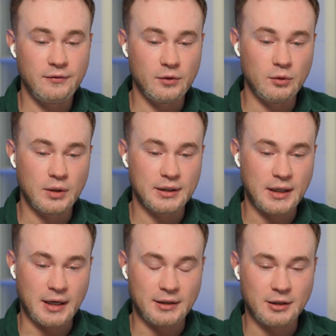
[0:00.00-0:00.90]
if you look
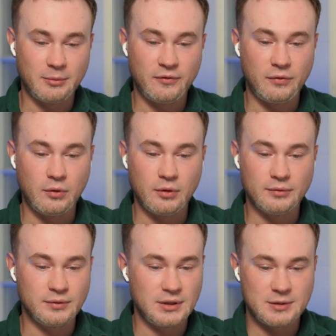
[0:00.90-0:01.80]
at icon number
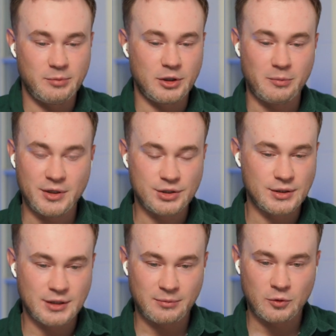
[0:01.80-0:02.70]
4, this pretty
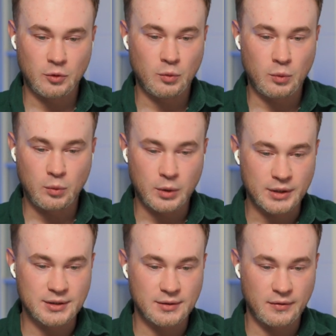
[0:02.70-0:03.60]
much the same rule
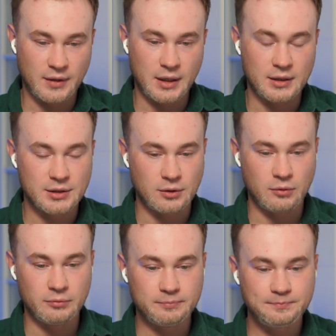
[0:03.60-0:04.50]
works there.
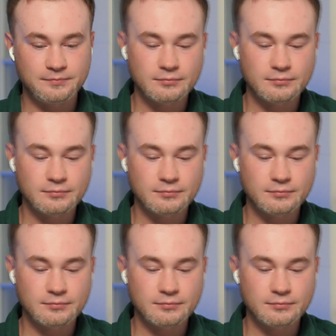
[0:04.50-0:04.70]
So